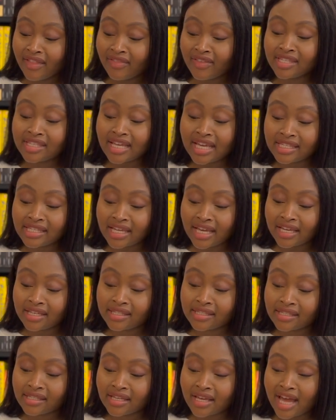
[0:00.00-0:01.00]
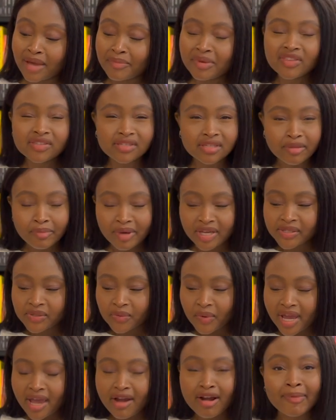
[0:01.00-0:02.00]
These essays, I mean this in the best
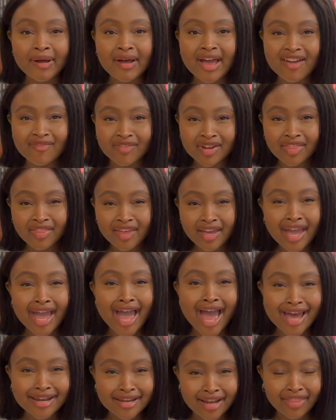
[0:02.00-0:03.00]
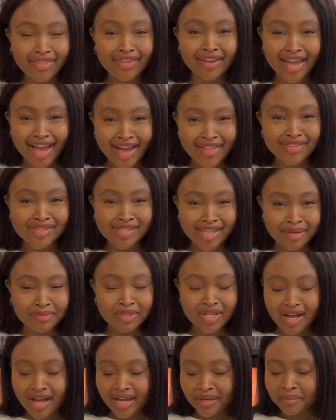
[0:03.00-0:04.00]
way, are about everything and nothing at the same
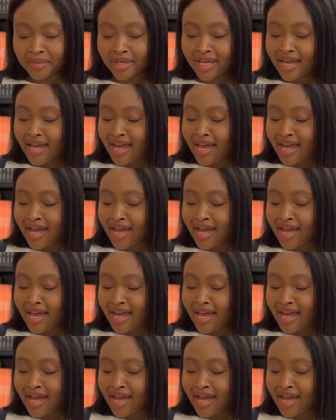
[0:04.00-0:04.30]
time.